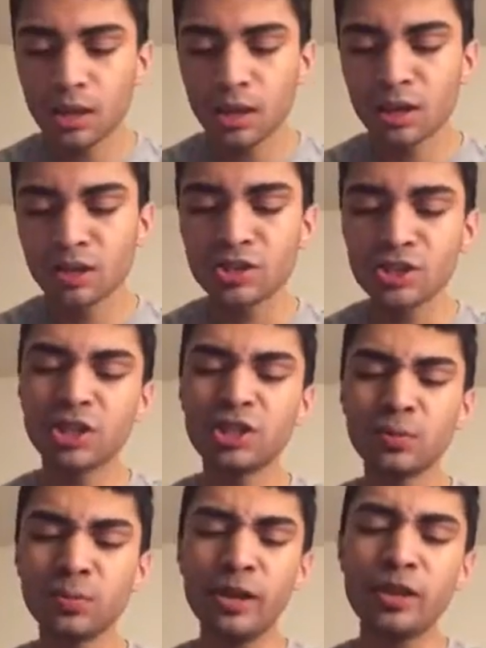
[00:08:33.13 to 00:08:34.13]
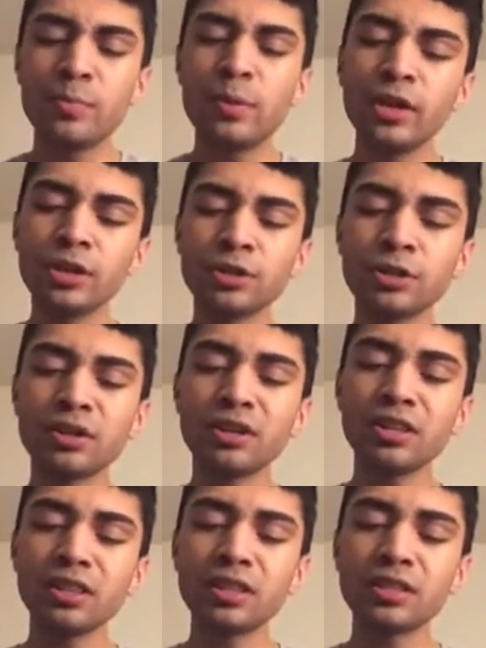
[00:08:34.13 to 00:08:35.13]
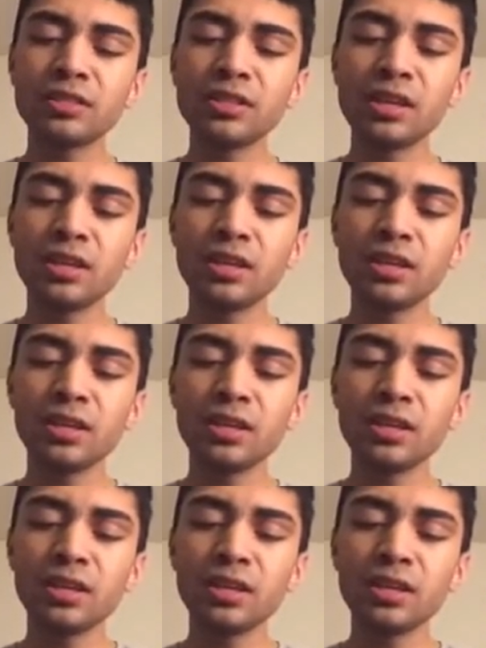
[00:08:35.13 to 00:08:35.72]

And judging by the picture, it looks like